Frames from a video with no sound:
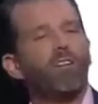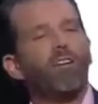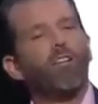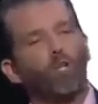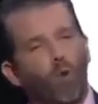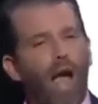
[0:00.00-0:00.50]

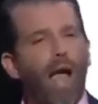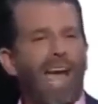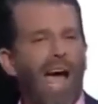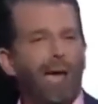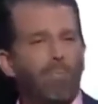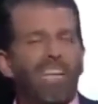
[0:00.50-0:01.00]
The
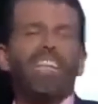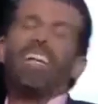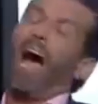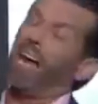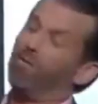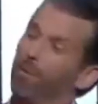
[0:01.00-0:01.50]
habit,
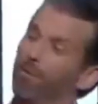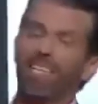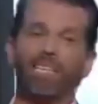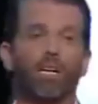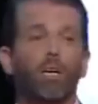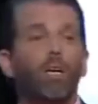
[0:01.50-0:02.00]
kind of a big
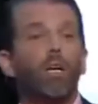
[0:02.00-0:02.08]
deal.